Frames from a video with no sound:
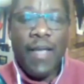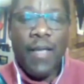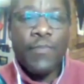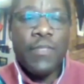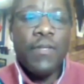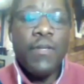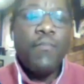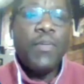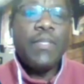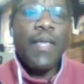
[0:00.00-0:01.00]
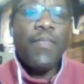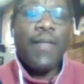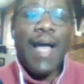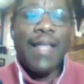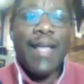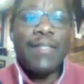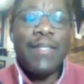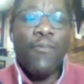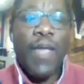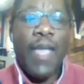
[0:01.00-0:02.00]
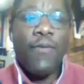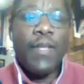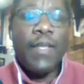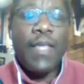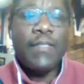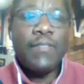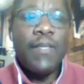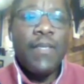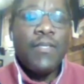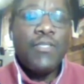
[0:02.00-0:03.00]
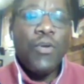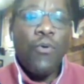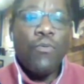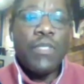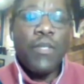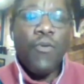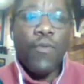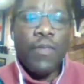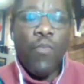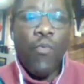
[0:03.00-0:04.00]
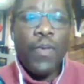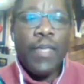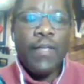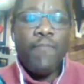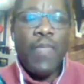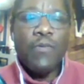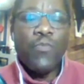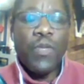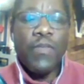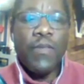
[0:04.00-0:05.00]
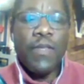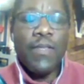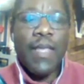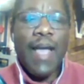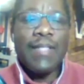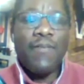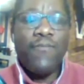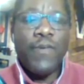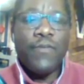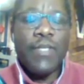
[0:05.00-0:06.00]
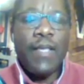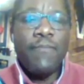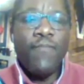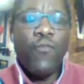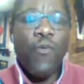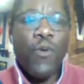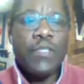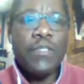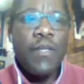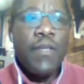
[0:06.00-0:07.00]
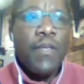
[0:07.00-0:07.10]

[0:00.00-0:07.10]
I helped to put together the highlights that were aired in his shows in the early morning, and he was one of the guys that filled in for us.